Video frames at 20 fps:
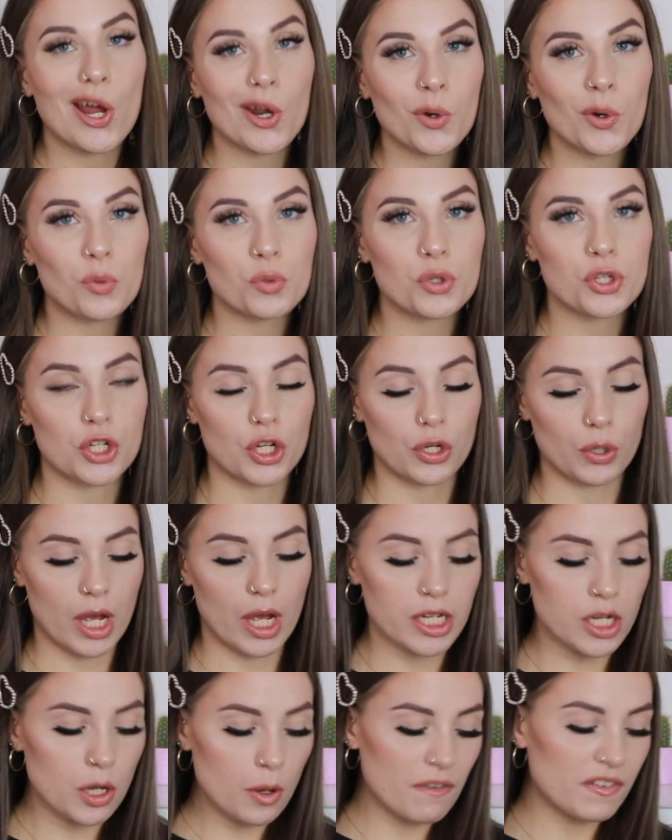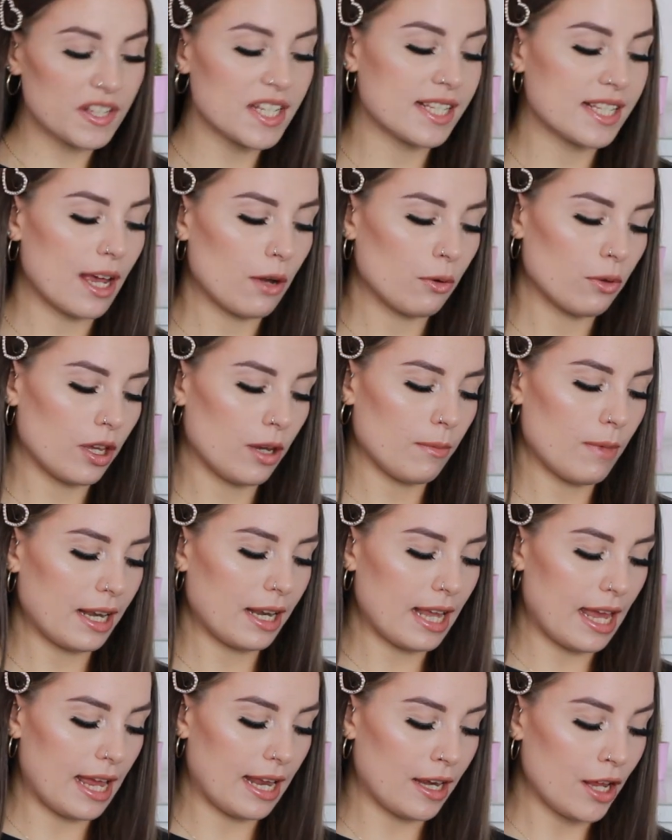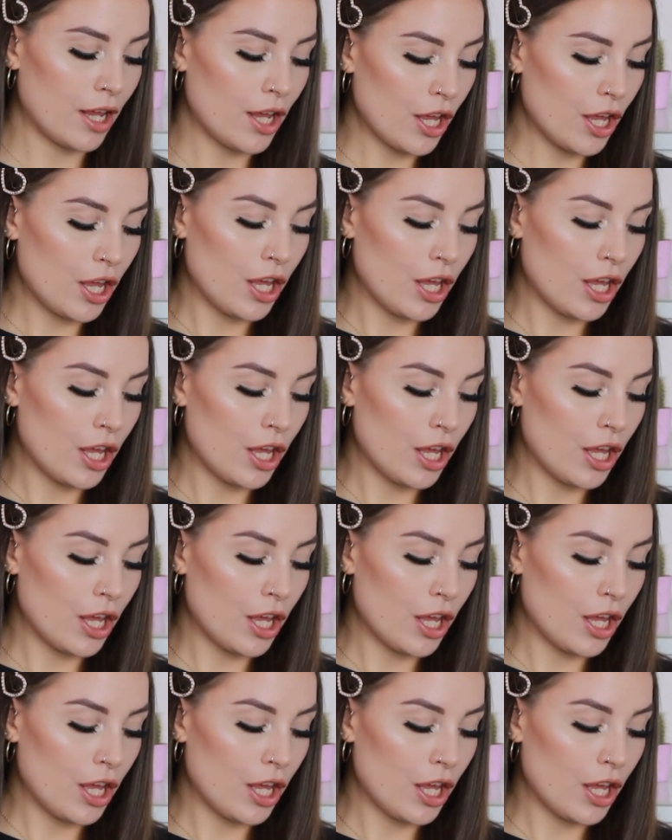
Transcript: I don't know what to do. I don't know if to sell them and then